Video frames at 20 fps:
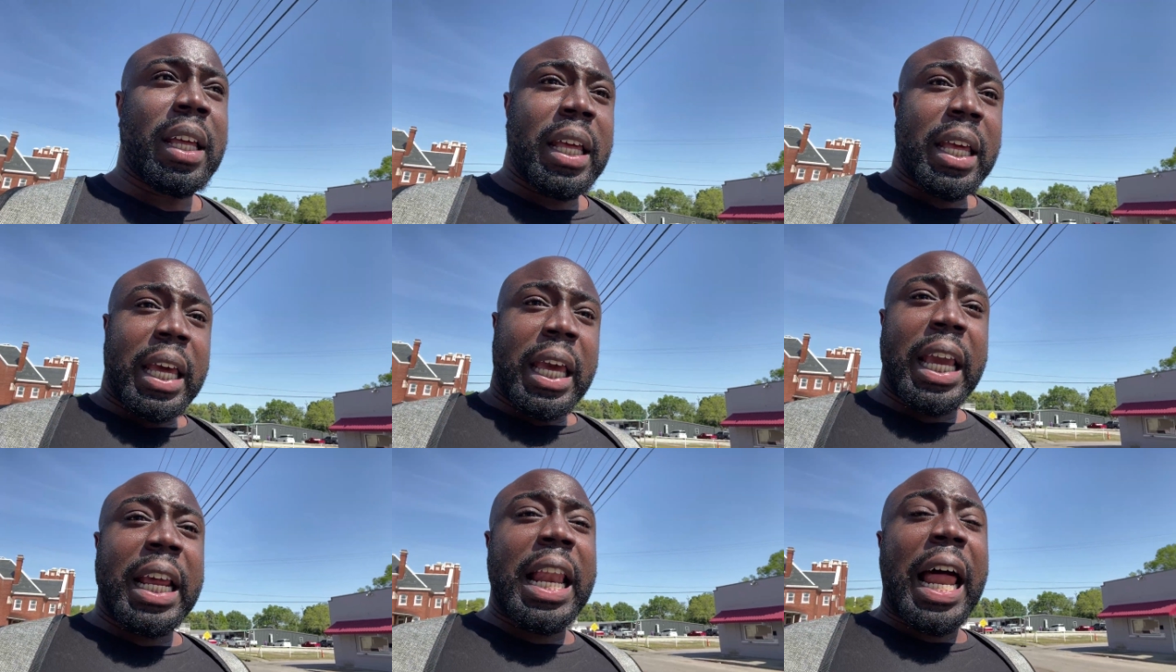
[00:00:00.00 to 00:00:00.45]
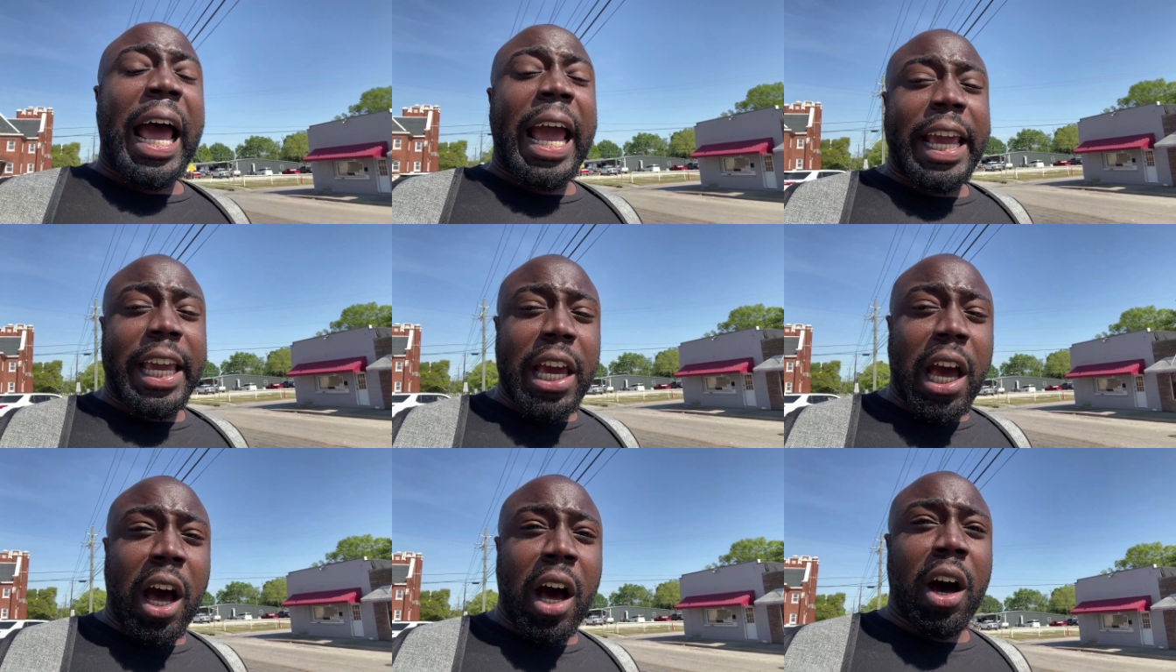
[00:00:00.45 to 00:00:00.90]
He
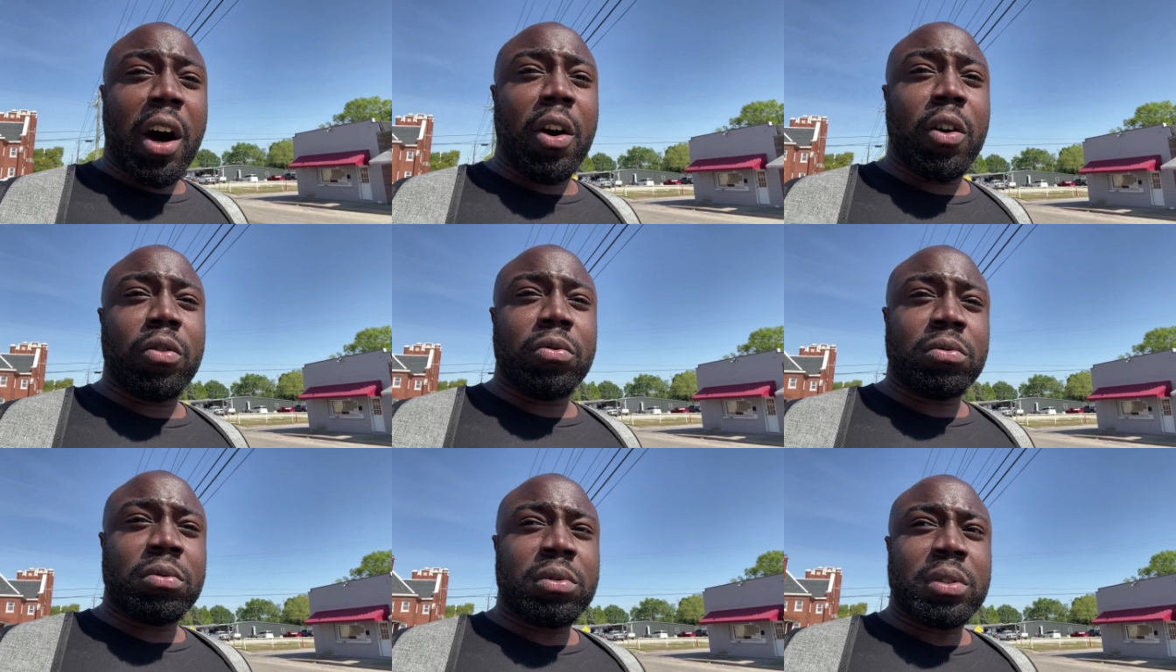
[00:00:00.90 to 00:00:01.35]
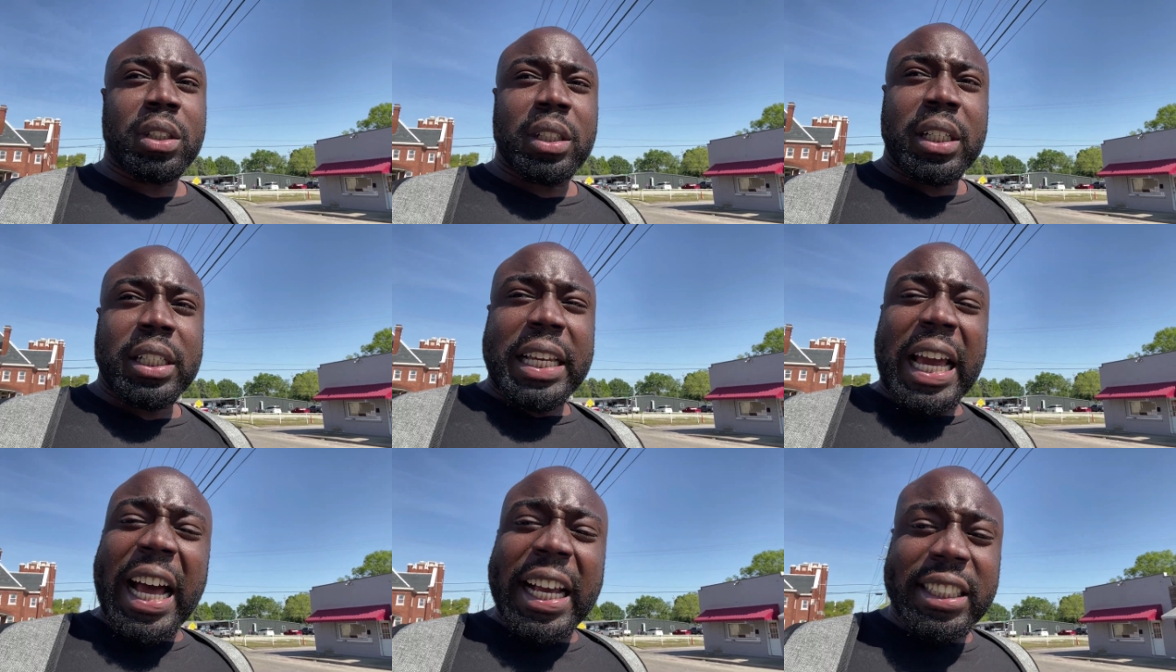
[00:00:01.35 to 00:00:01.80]
like, yo,
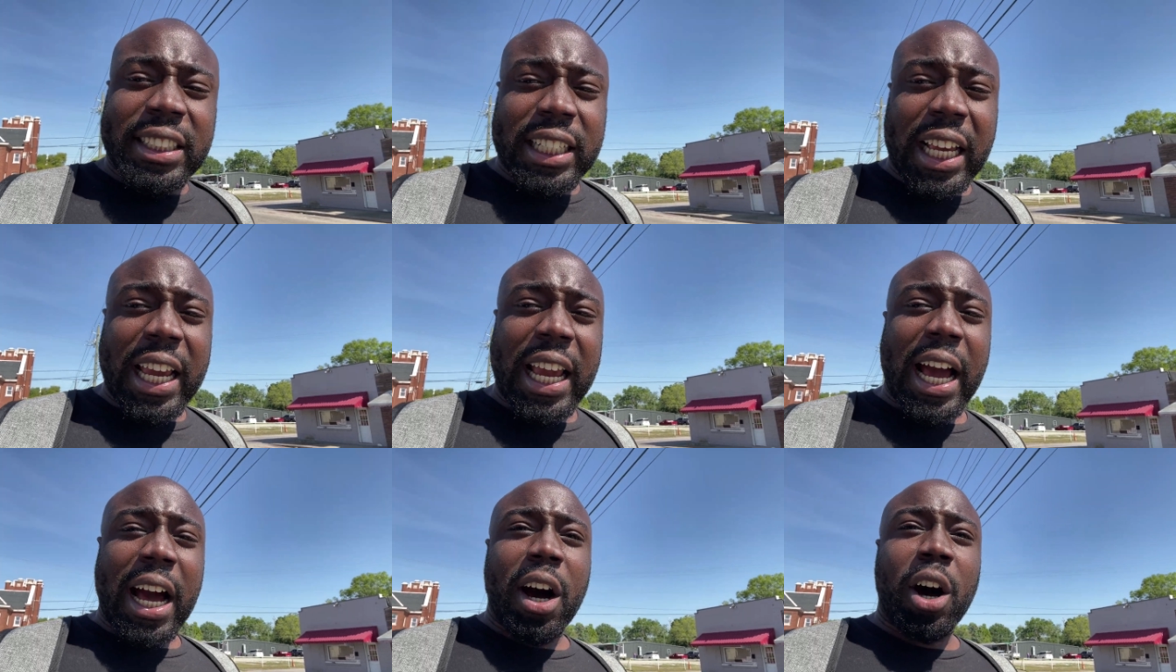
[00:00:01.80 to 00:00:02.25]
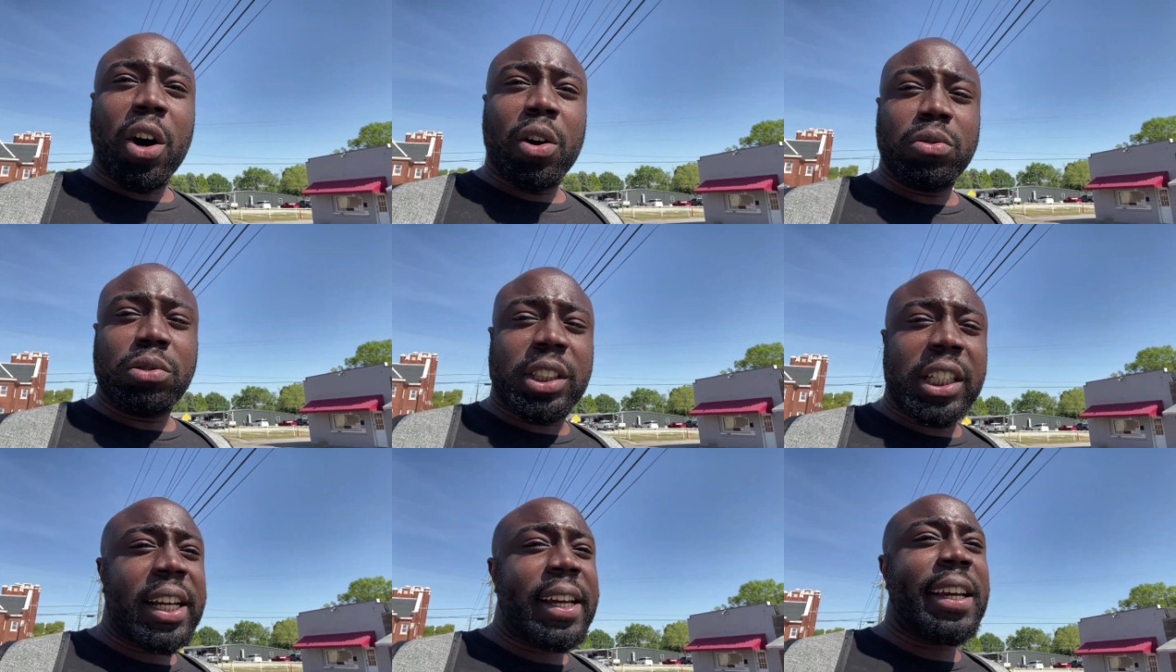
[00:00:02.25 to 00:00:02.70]
y'all say y'all
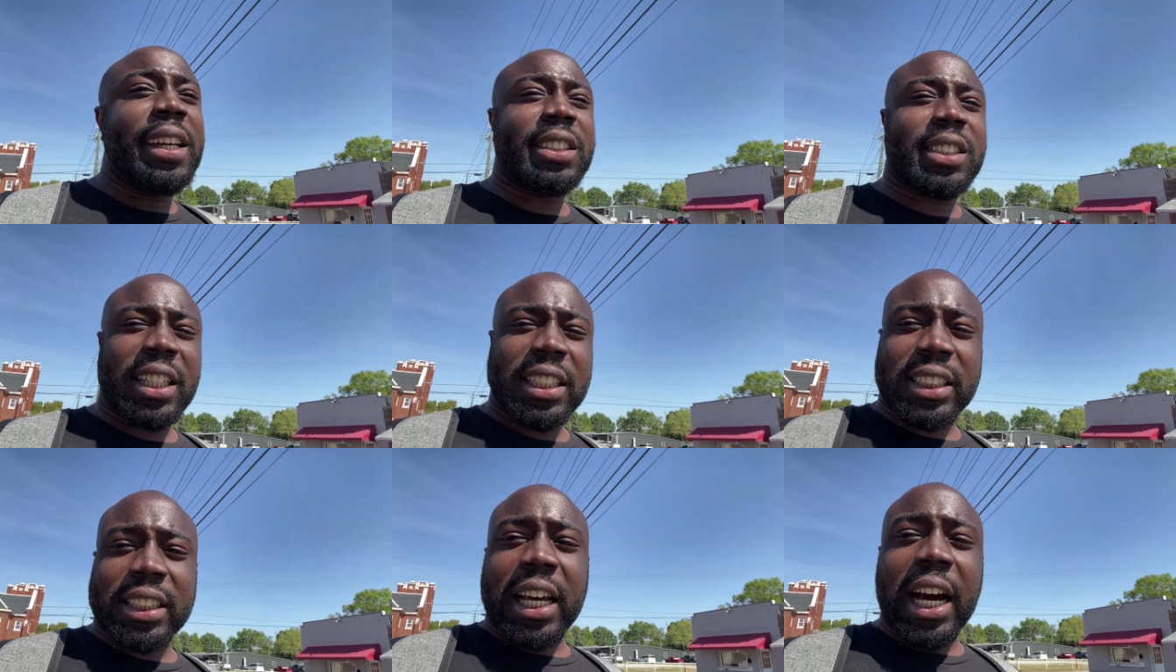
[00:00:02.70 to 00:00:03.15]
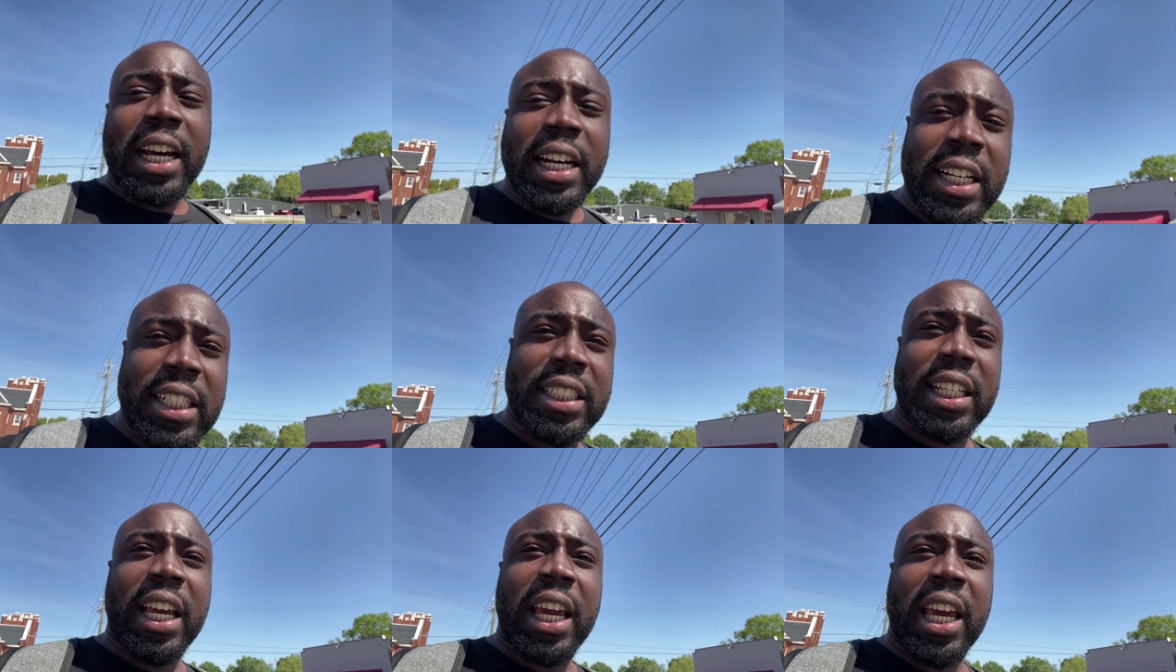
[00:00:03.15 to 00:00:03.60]
OGs, it's
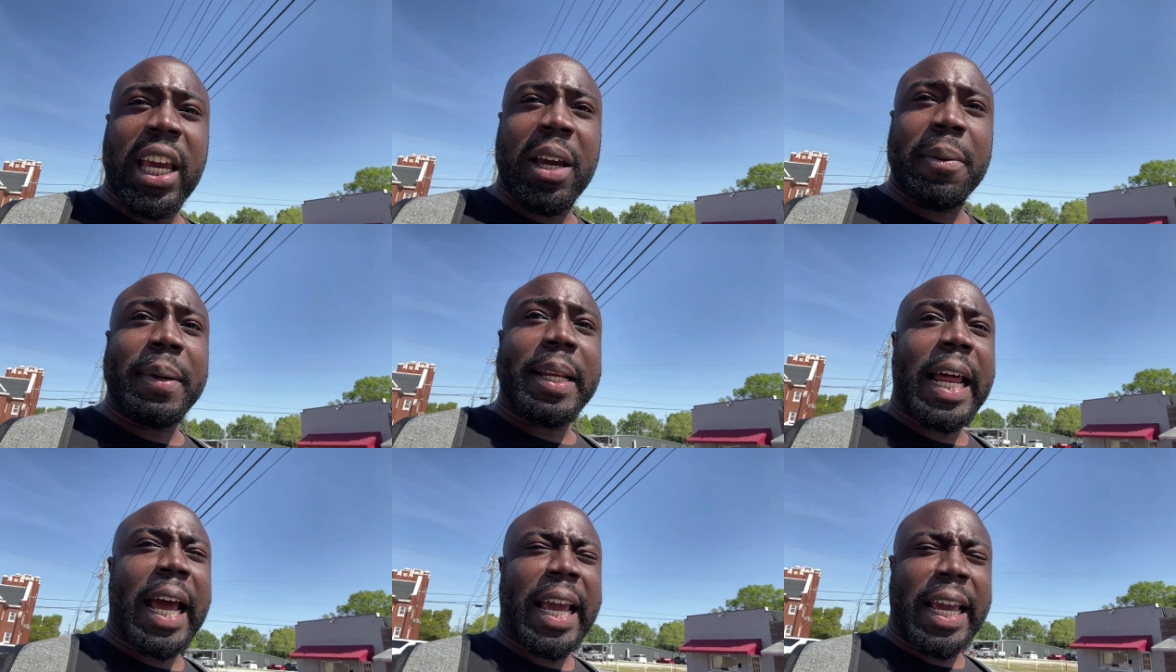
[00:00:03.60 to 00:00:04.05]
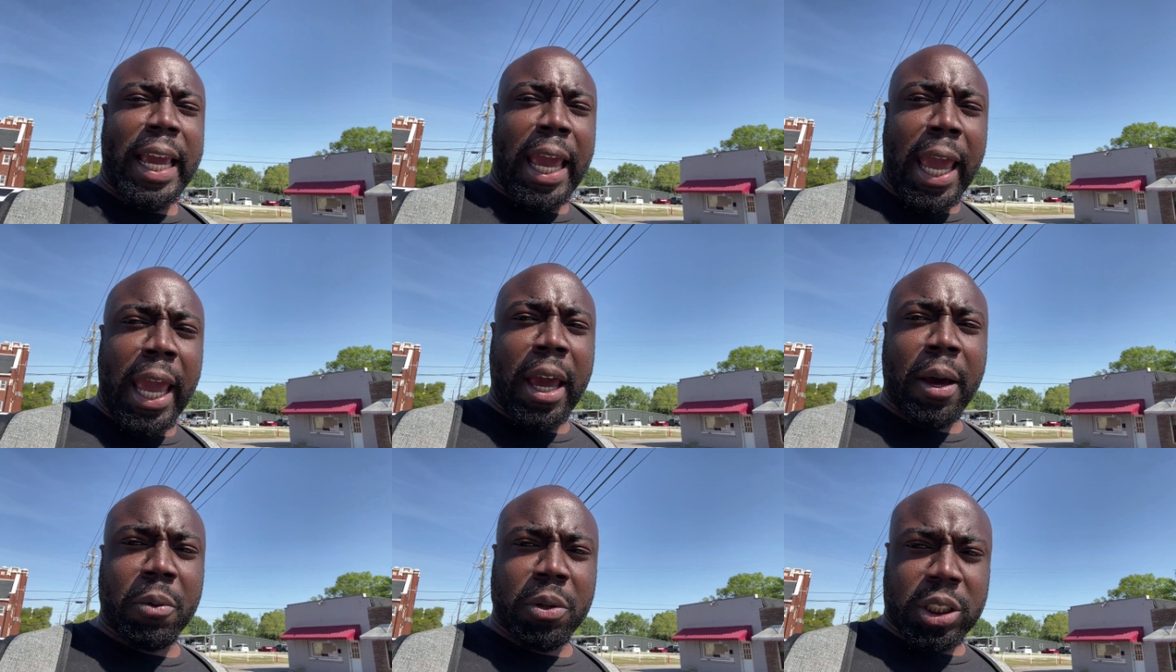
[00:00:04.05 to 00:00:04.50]
gunners in here? We like,
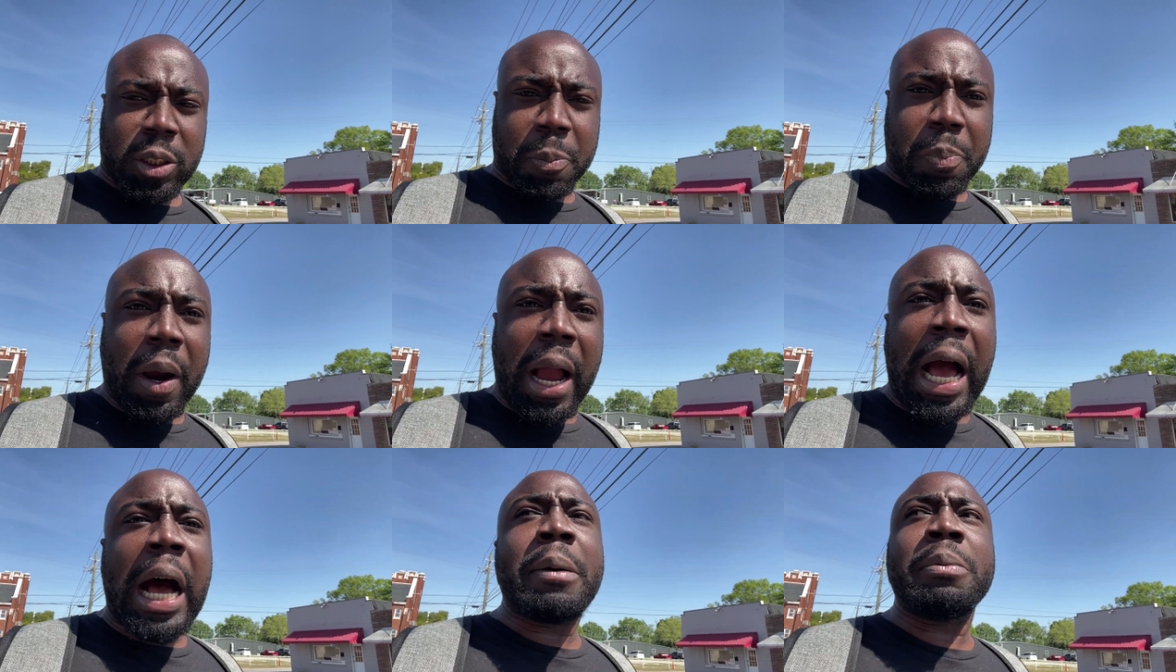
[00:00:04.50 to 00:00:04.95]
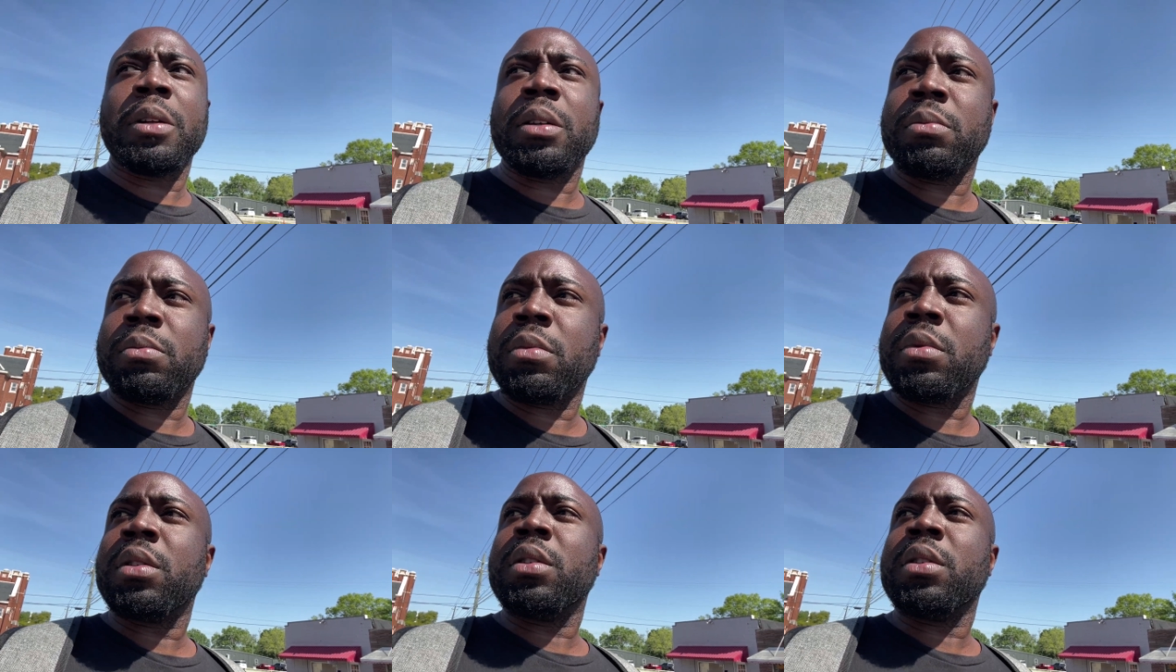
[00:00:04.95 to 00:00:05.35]
yeah, what's the problem?